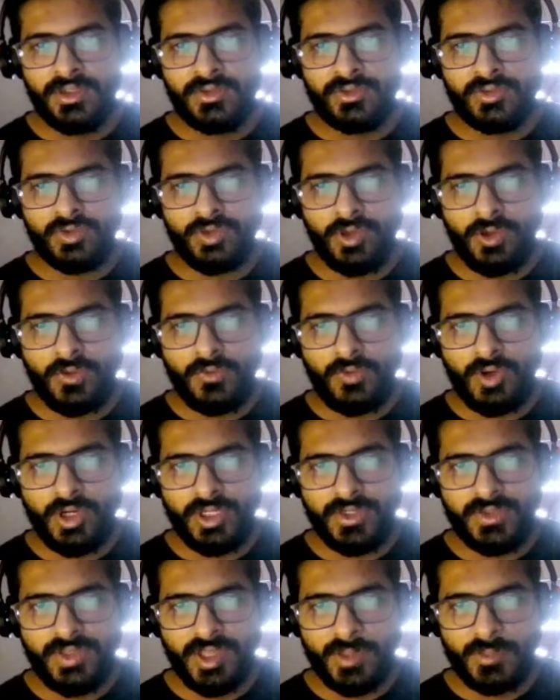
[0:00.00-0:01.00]
So now what
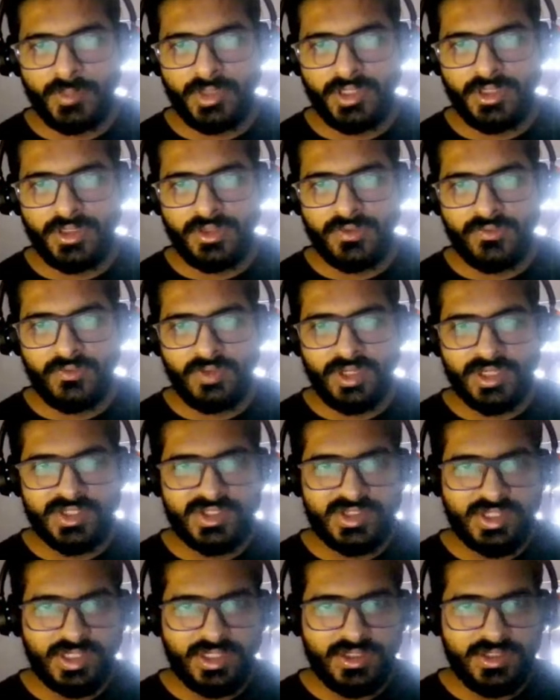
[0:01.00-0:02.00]
is happening? We are
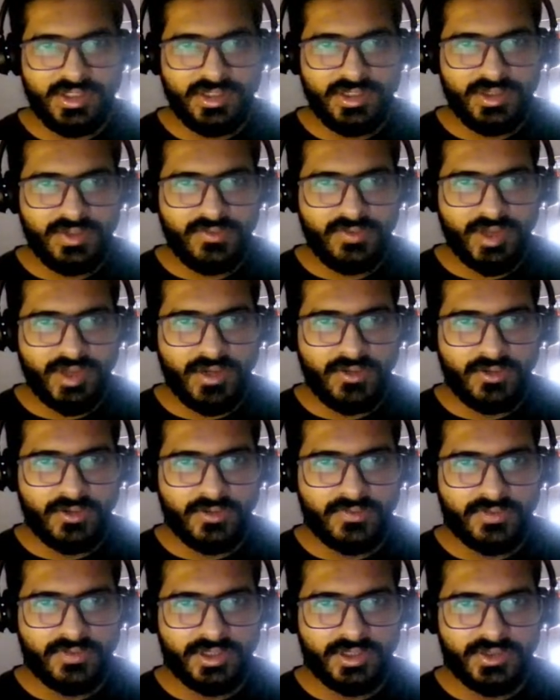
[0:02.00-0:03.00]
changing the value
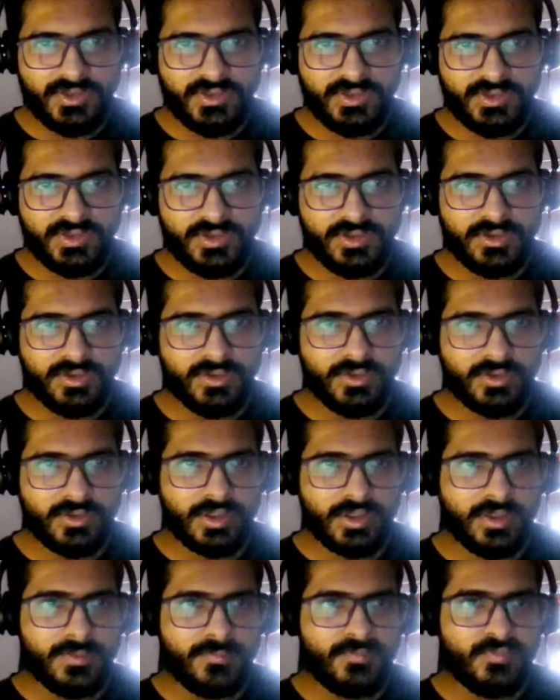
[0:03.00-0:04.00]
of this.
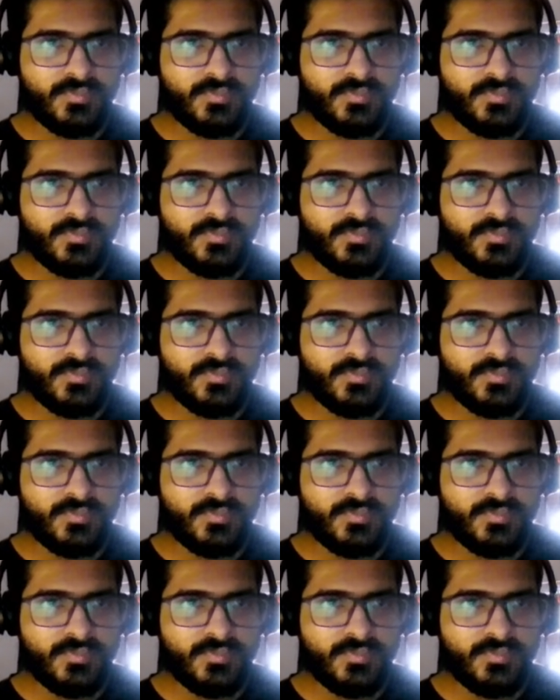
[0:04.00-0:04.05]
Okay.